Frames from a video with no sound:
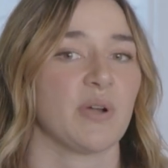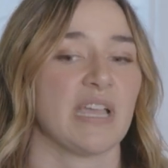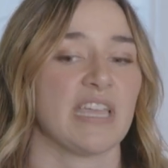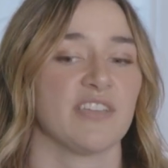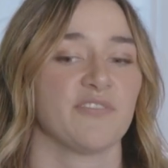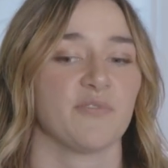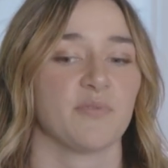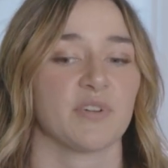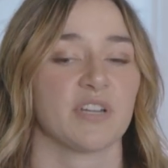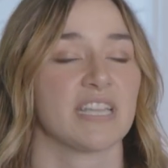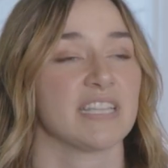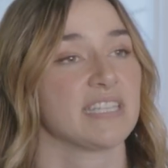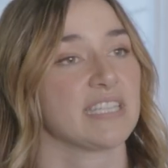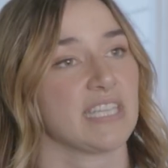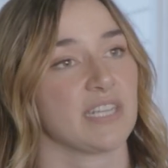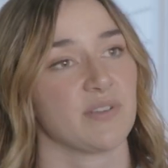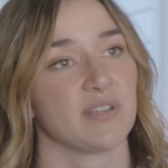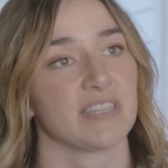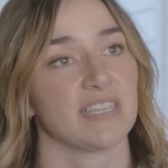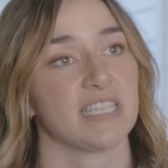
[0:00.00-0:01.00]
if we're
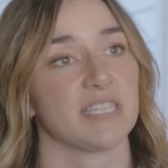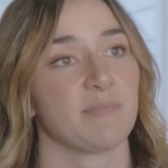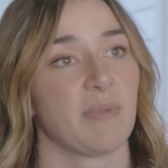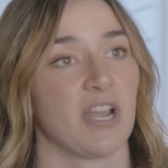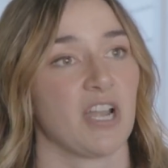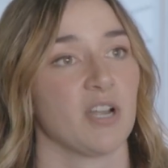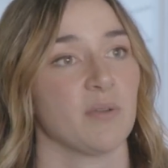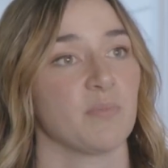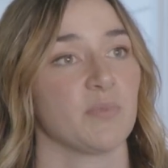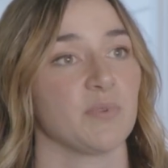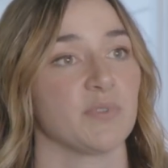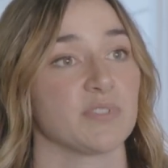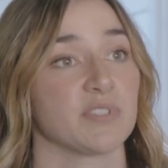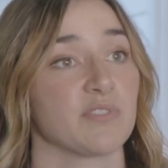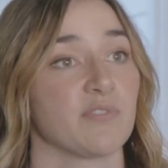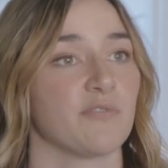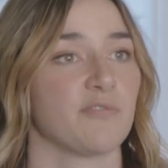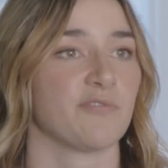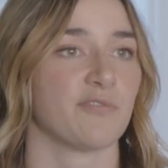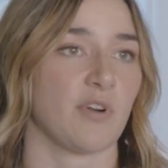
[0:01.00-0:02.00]
considering these
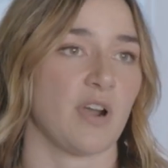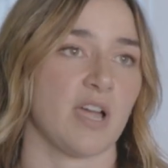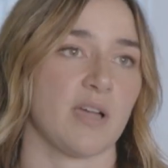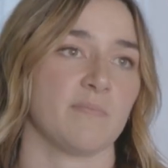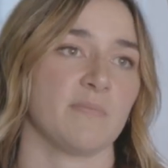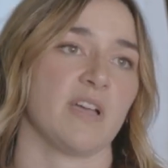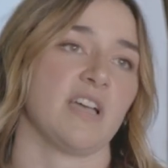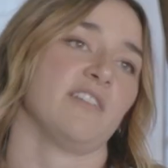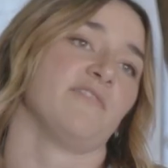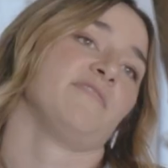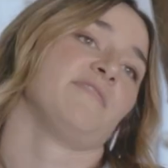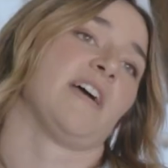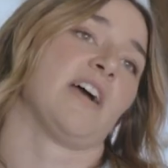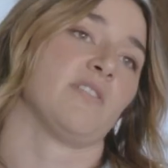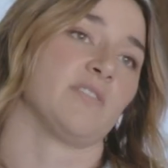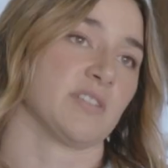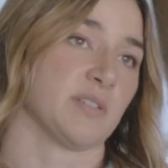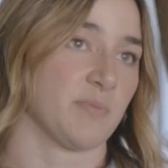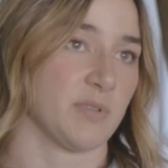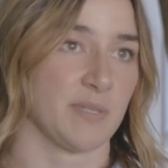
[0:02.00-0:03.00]
parables from a
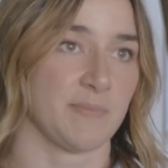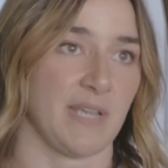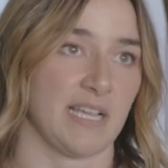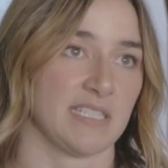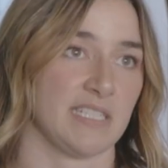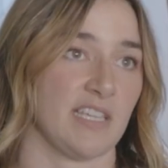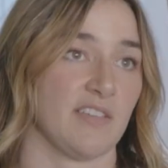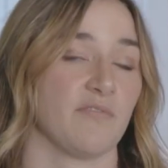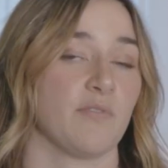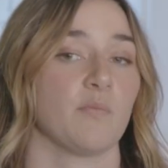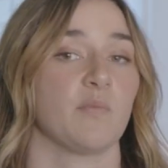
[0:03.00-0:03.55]
found perspective.